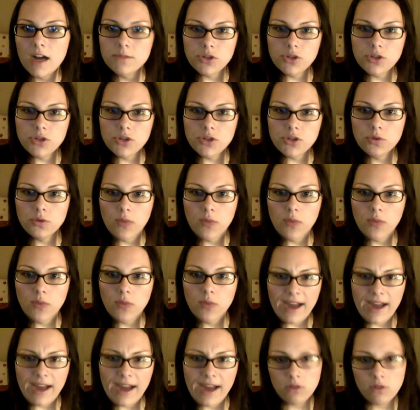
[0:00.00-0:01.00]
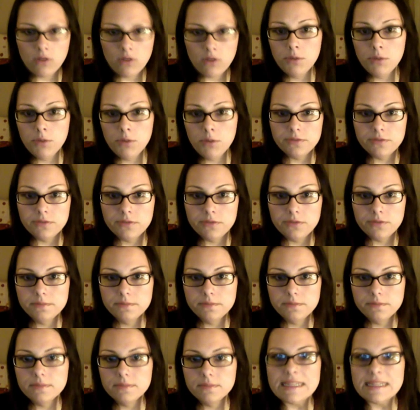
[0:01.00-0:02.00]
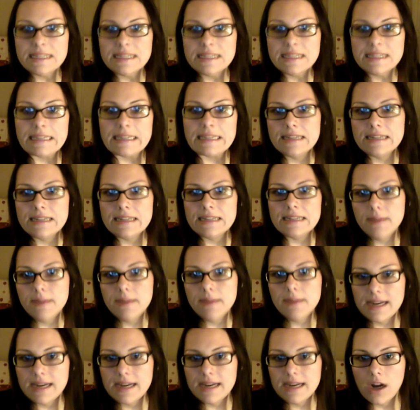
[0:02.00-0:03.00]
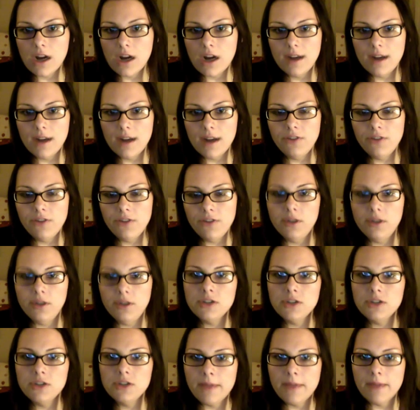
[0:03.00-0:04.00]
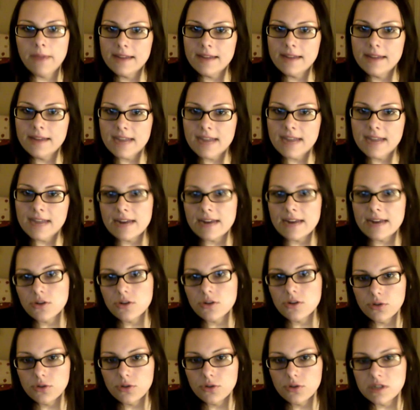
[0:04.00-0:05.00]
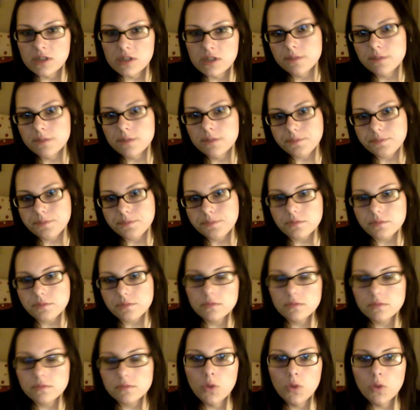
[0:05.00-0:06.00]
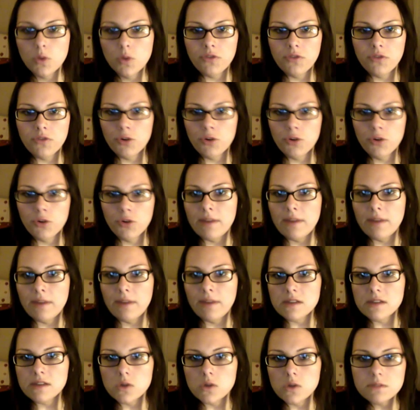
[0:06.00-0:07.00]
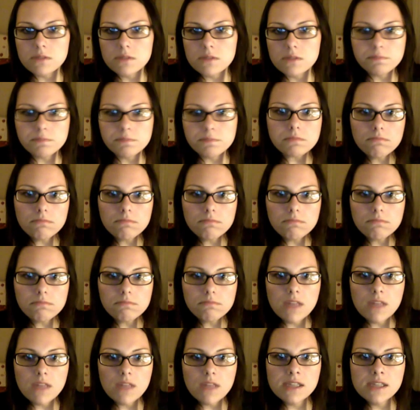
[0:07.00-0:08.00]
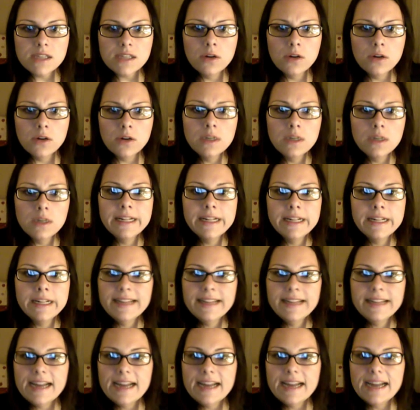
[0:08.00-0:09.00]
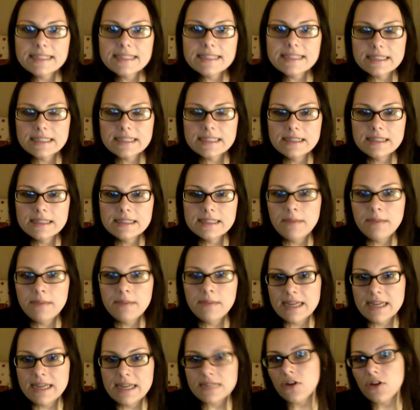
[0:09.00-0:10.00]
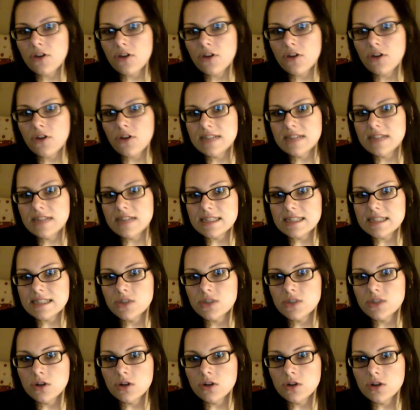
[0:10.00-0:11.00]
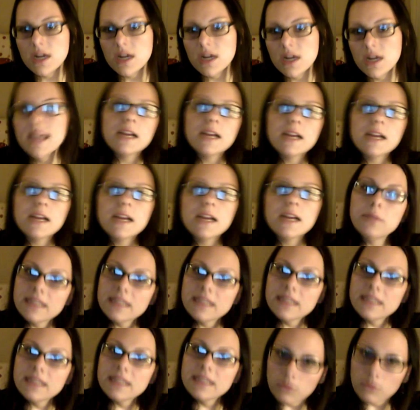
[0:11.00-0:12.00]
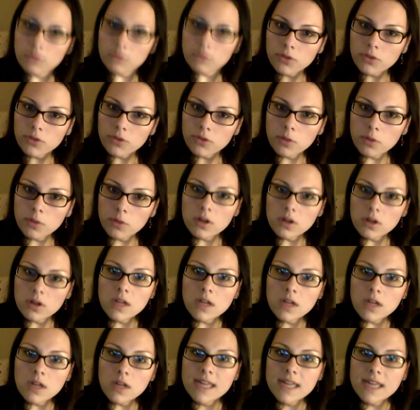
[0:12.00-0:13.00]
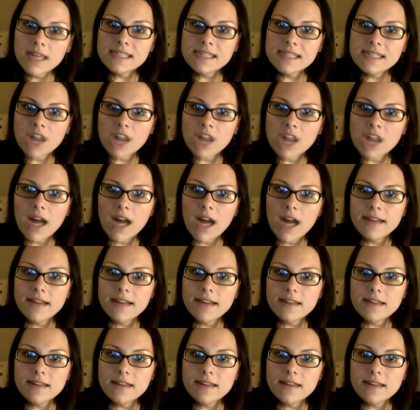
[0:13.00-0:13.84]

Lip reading: to add or remove saline, depending on if you need your band tightened or loosened for your weight loss goals. So that's the band as far as that's concerned. Completely removable, does not